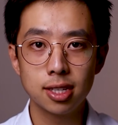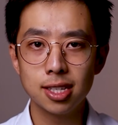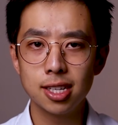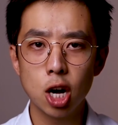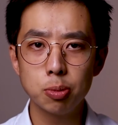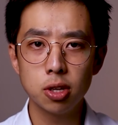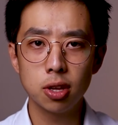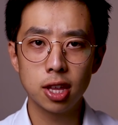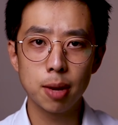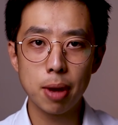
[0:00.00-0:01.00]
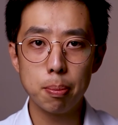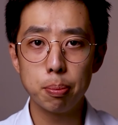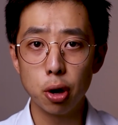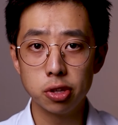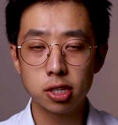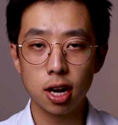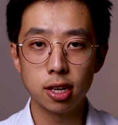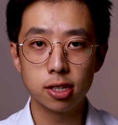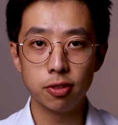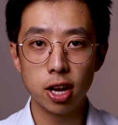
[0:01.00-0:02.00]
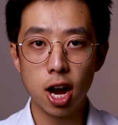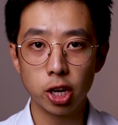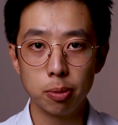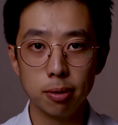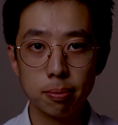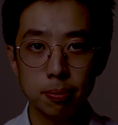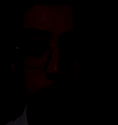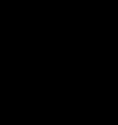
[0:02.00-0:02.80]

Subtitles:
since it helps you think about both sides of the argument.